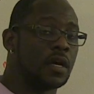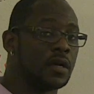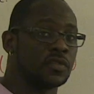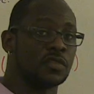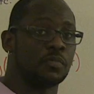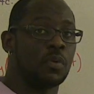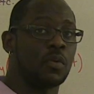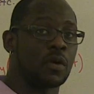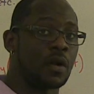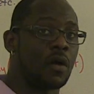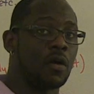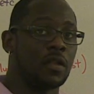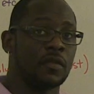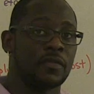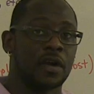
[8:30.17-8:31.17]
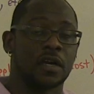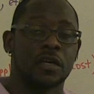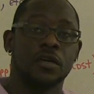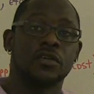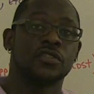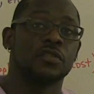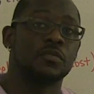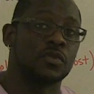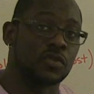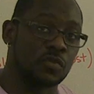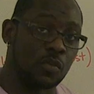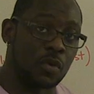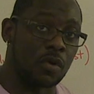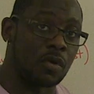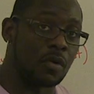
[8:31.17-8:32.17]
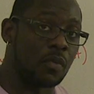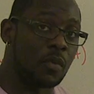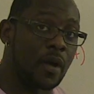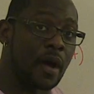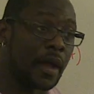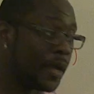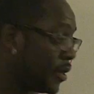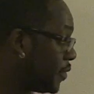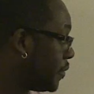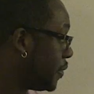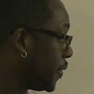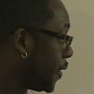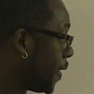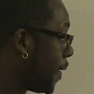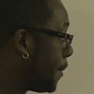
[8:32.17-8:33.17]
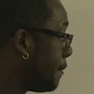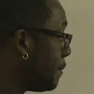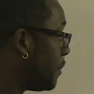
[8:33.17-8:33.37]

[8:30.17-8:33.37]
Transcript: support all of our customers worldwide, okay?